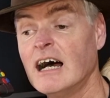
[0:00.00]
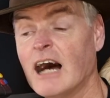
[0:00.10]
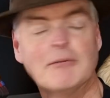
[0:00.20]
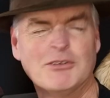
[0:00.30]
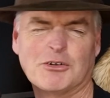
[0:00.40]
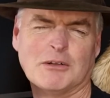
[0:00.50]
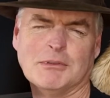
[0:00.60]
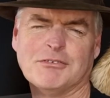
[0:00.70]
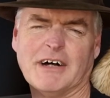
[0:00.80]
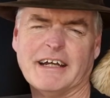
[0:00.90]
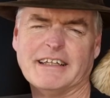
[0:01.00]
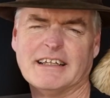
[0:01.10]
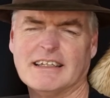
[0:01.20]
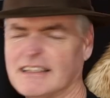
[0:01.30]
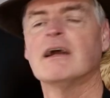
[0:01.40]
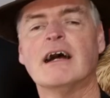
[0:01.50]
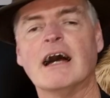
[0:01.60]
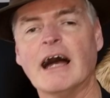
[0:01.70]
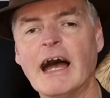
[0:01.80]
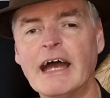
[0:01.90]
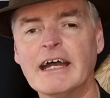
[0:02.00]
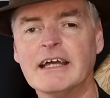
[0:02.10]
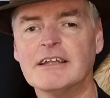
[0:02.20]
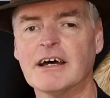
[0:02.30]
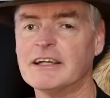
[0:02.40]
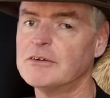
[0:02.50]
I'm sure it'll be fine. And I